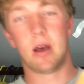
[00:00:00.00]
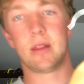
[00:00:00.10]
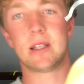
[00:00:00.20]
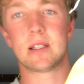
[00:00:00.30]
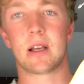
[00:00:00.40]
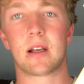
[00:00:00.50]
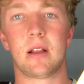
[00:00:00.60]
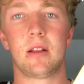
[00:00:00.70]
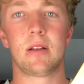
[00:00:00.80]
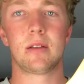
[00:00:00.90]
This is like
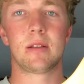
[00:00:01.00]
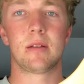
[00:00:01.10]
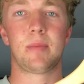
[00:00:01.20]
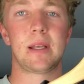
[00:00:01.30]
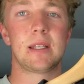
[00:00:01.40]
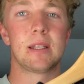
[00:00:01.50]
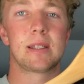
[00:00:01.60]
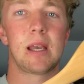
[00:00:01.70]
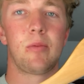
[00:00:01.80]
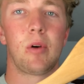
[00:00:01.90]
basically the
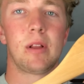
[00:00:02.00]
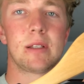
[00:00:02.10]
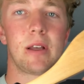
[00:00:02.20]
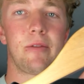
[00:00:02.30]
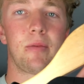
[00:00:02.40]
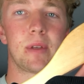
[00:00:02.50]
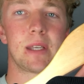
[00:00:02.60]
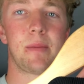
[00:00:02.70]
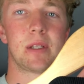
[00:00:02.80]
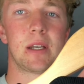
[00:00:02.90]
same one. It's like from the
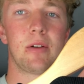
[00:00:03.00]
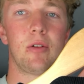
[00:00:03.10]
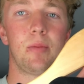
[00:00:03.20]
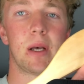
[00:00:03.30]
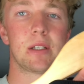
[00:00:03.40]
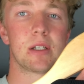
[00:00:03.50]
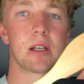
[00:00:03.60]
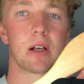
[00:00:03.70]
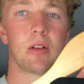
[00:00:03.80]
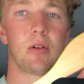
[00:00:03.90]
same material, but it's just
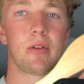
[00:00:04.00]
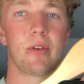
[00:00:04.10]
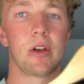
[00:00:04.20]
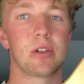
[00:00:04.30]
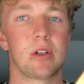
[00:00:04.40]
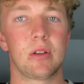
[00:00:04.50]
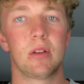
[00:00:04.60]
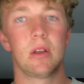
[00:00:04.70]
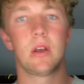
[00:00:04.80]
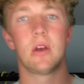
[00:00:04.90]
like a longer version.
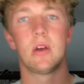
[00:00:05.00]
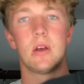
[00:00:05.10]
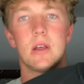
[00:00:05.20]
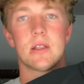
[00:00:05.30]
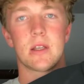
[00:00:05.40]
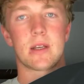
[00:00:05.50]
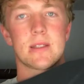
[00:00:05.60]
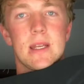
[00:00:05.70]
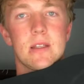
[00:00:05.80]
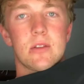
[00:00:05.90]
It's like a
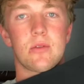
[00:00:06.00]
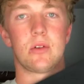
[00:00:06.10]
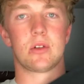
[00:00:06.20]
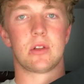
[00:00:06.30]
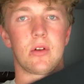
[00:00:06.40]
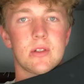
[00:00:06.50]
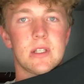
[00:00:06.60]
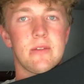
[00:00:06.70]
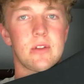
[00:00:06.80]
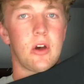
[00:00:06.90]
center swoosh long
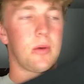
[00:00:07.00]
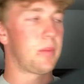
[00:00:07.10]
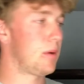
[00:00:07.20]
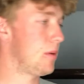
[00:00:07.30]
sleeve top.